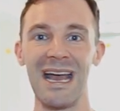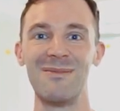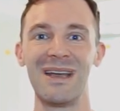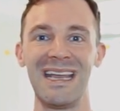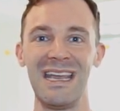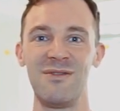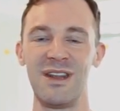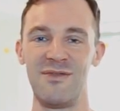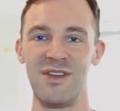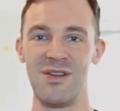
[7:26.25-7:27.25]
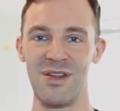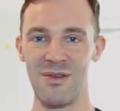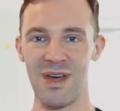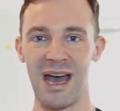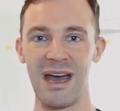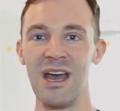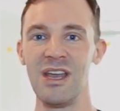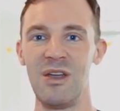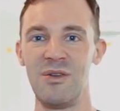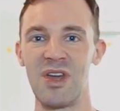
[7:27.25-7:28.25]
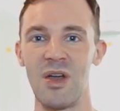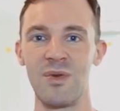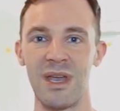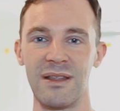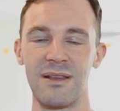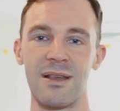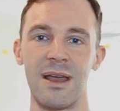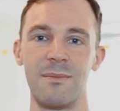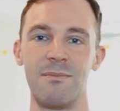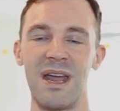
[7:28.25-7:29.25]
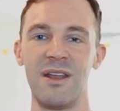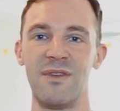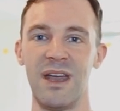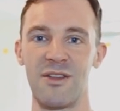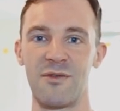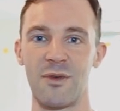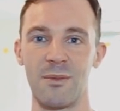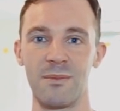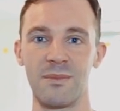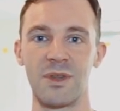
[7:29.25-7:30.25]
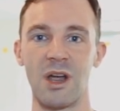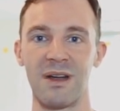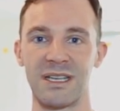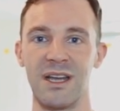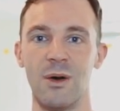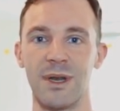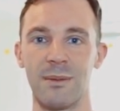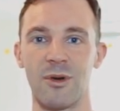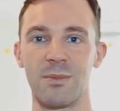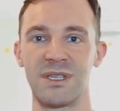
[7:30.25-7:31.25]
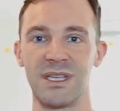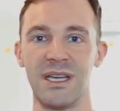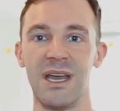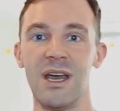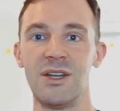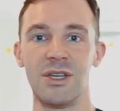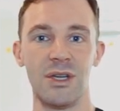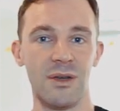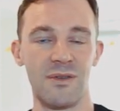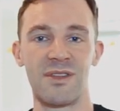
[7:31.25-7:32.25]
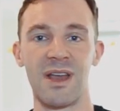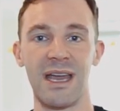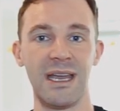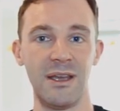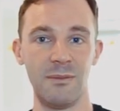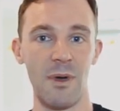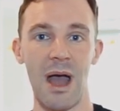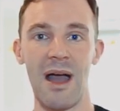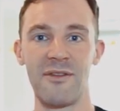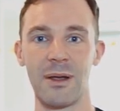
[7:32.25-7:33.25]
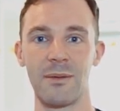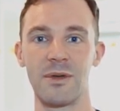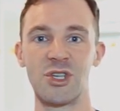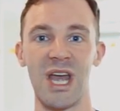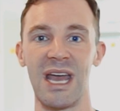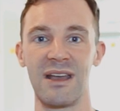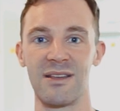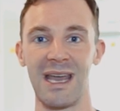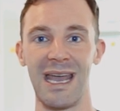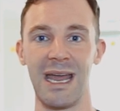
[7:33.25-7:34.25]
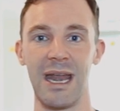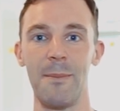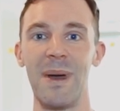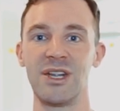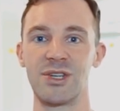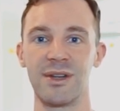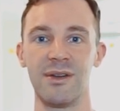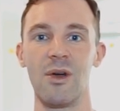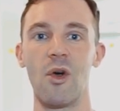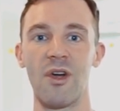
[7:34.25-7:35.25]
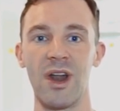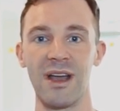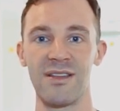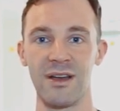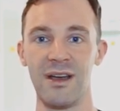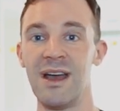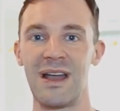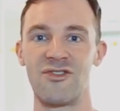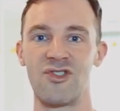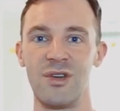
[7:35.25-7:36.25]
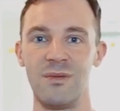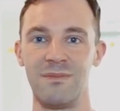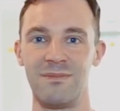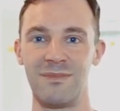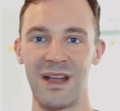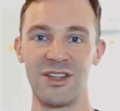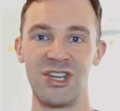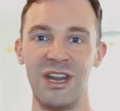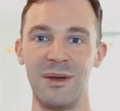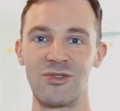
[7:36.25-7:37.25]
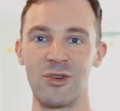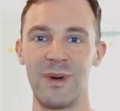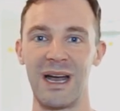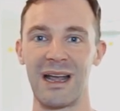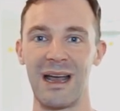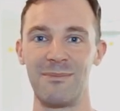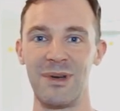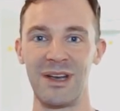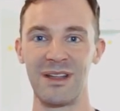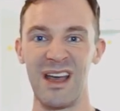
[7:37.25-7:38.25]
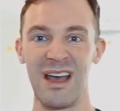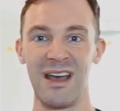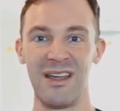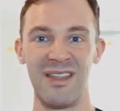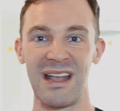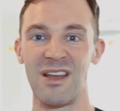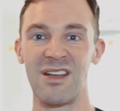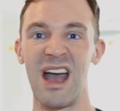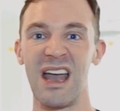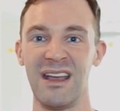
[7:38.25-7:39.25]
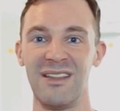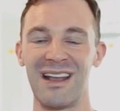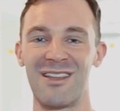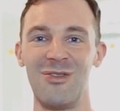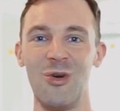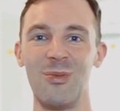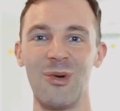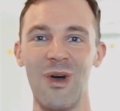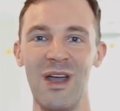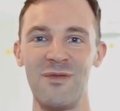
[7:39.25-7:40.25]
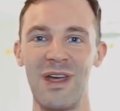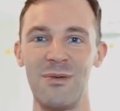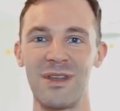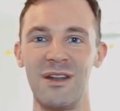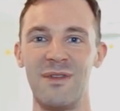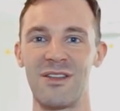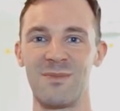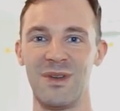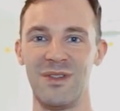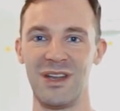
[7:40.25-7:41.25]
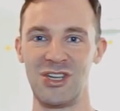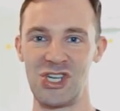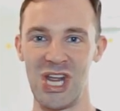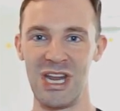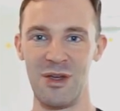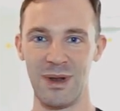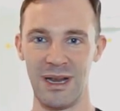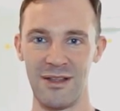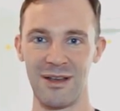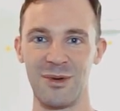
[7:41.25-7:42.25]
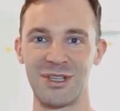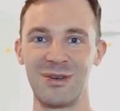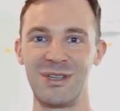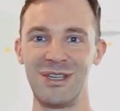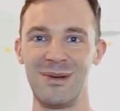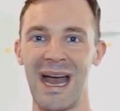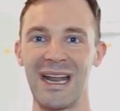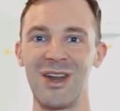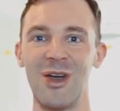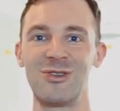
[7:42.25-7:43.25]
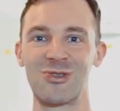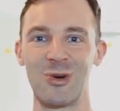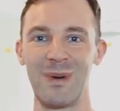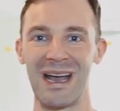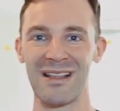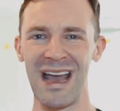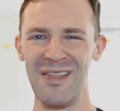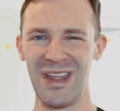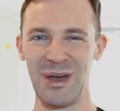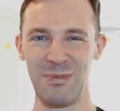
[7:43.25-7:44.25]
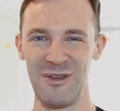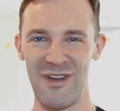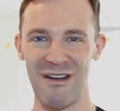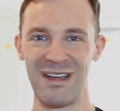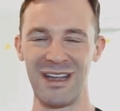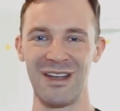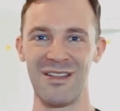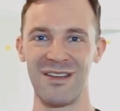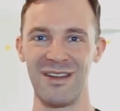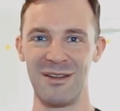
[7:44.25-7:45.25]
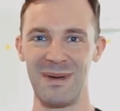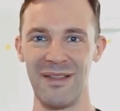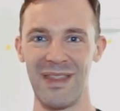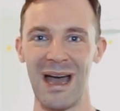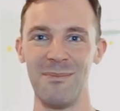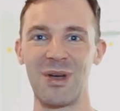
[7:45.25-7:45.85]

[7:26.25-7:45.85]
But even if you do that, you don't get the same benefits from directly holding property to, say, having shares in a pension or an ISA. That's true. That's a genuine drawback. But that's okay, that's normal. If there was an investment that genuinely someone told you had no drawbacks, then I'd be very concerned about that.